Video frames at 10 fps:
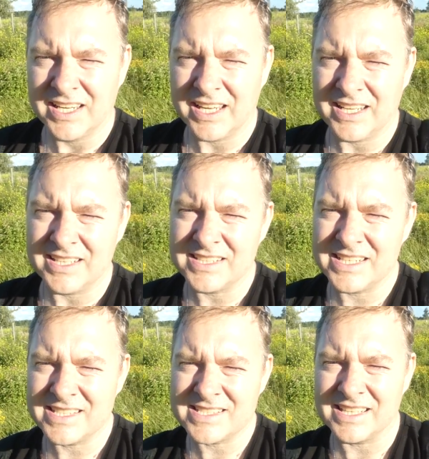and
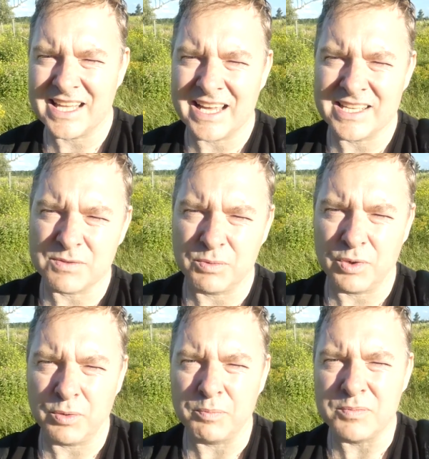DSLRs
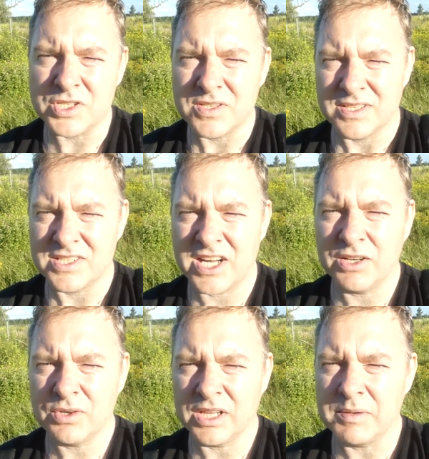will
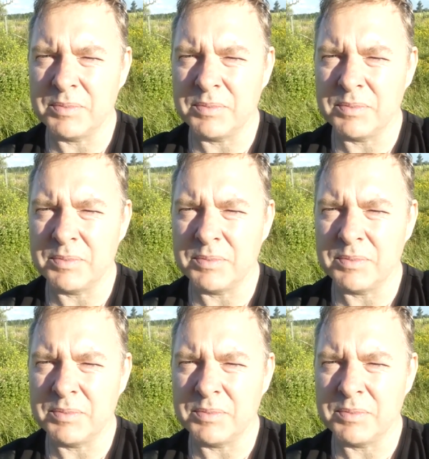generally